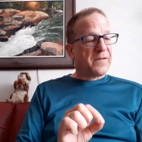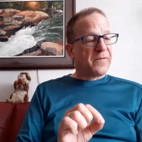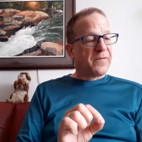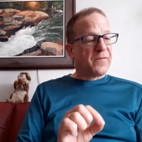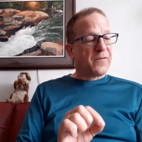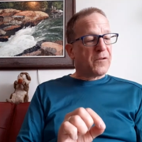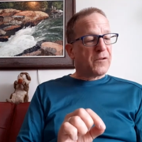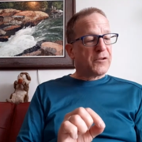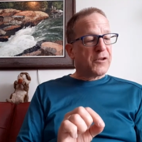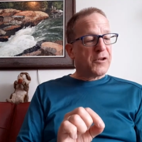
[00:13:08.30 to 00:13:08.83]

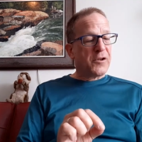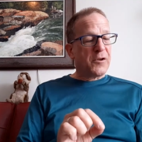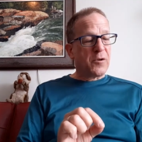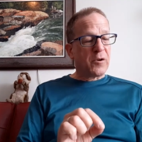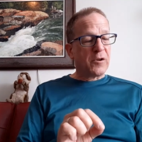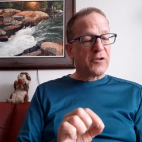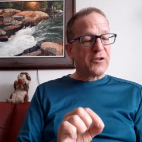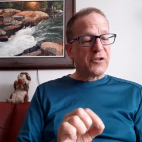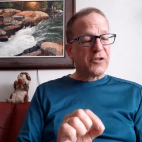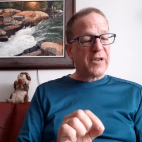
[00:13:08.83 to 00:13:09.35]
For to
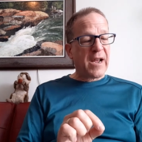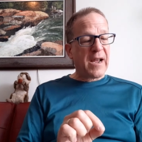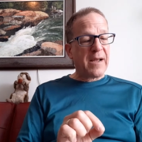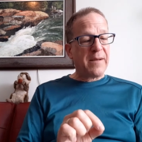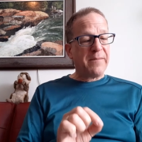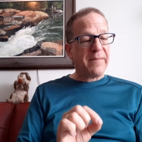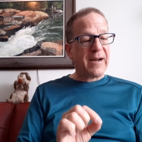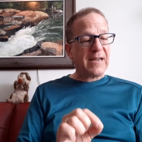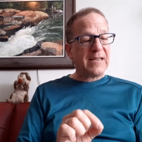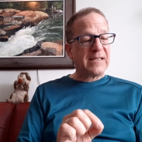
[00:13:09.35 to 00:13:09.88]
your
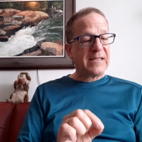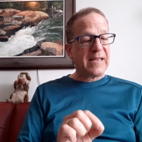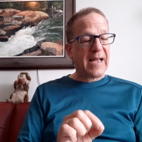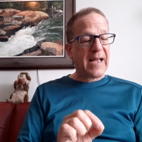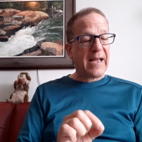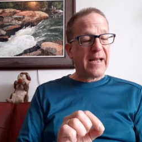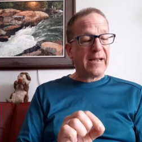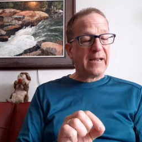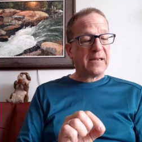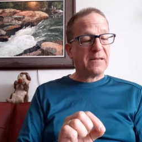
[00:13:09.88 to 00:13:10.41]
shame I
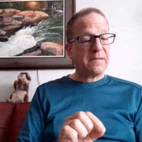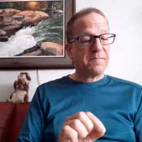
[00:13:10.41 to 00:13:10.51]
say